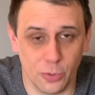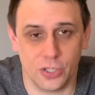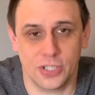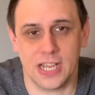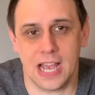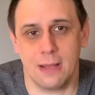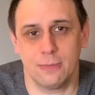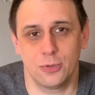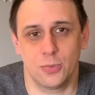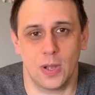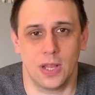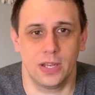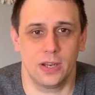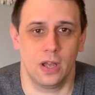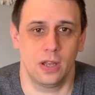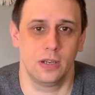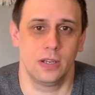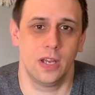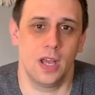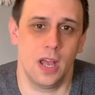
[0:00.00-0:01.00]
time dwelling
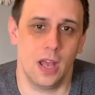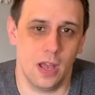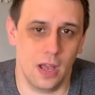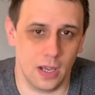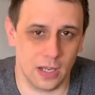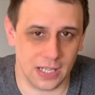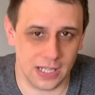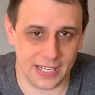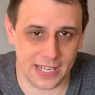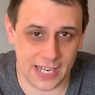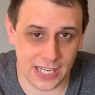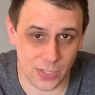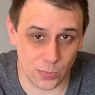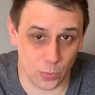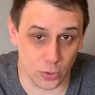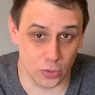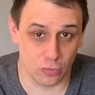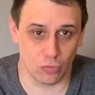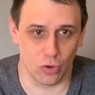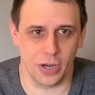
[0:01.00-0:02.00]
on uh, Clint
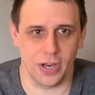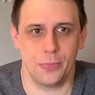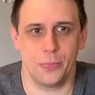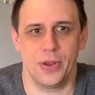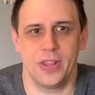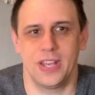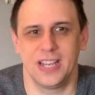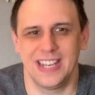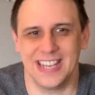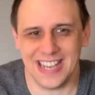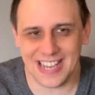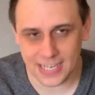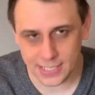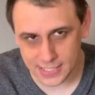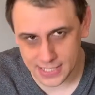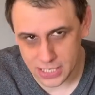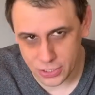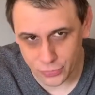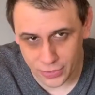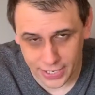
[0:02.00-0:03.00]
Eastwood's run-in with a gay
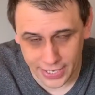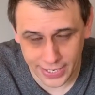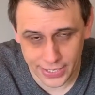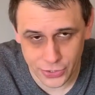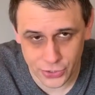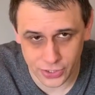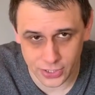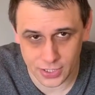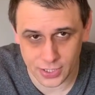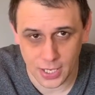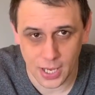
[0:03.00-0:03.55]
secret agent,